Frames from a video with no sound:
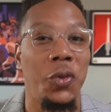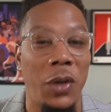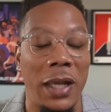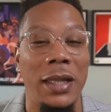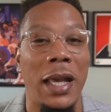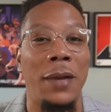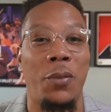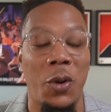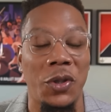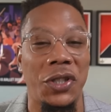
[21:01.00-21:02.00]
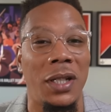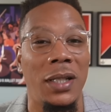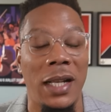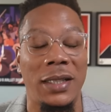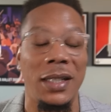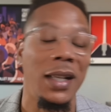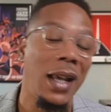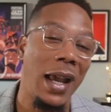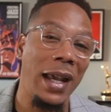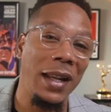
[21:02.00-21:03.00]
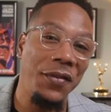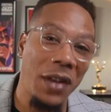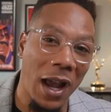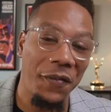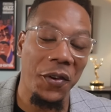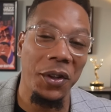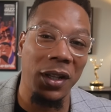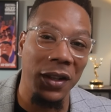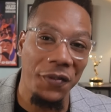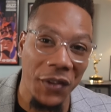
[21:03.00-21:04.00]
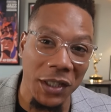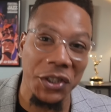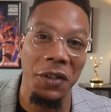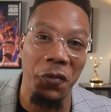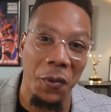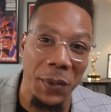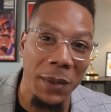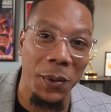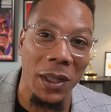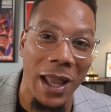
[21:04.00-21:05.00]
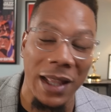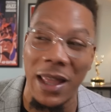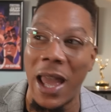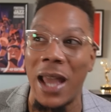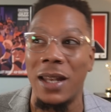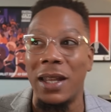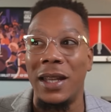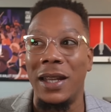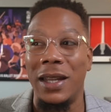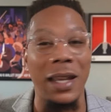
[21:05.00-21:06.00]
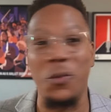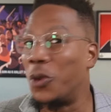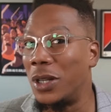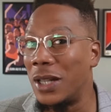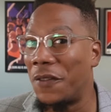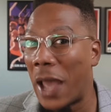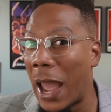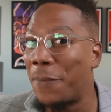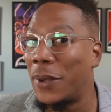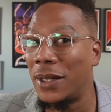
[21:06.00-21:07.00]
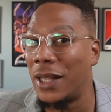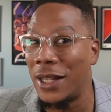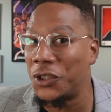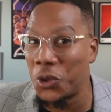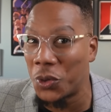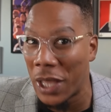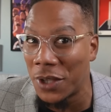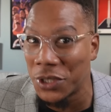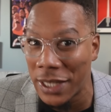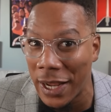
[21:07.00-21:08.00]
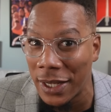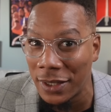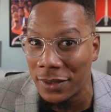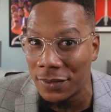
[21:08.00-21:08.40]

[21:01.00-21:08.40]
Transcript: get that person elected. And if not for the conviction for people like that, it wouldn't have happened in 2008.